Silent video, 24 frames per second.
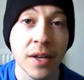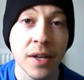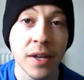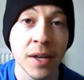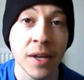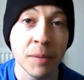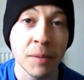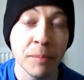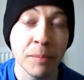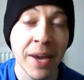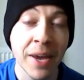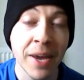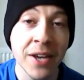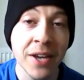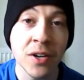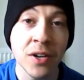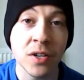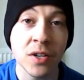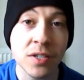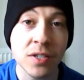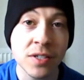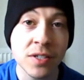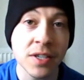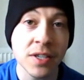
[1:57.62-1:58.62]
it may
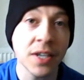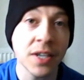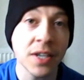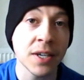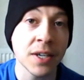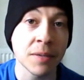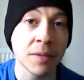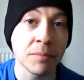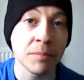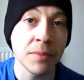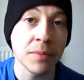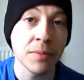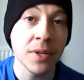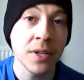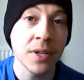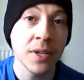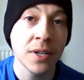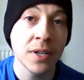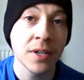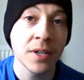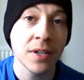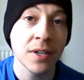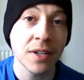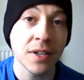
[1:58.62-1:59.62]
not seem
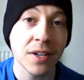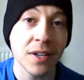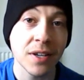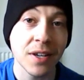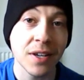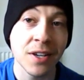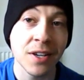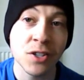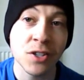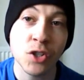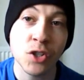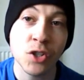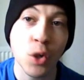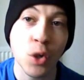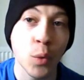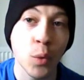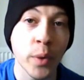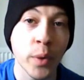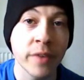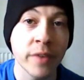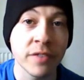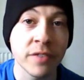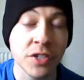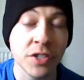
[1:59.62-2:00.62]
as though
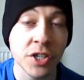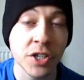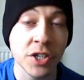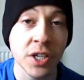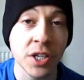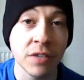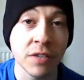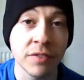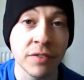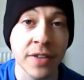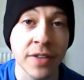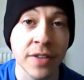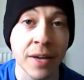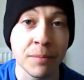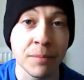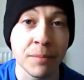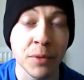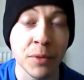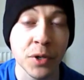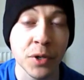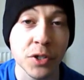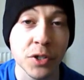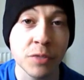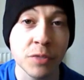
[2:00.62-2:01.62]
we've achieved that
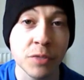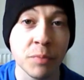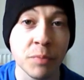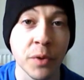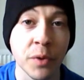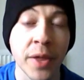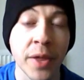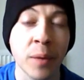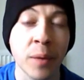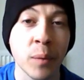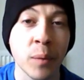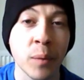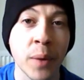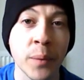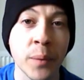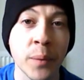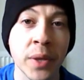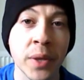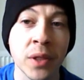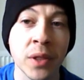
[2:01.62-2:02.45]
much, but then when we